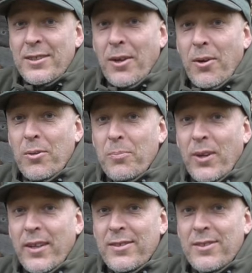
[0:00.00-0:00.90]
your old
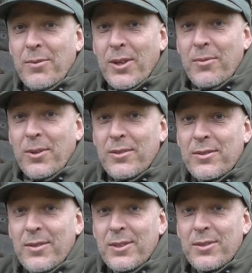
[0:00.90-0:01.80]
brothers of World War
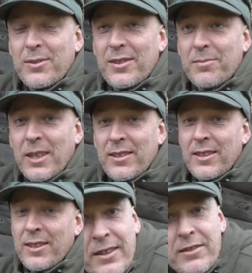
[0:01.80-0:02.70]
II used this
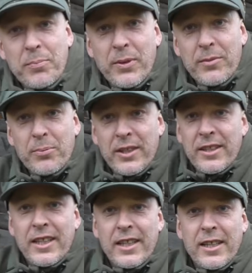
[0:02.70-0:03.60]
method. It's a
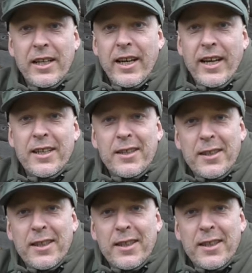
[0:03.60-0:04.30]
pretty neat little hack, I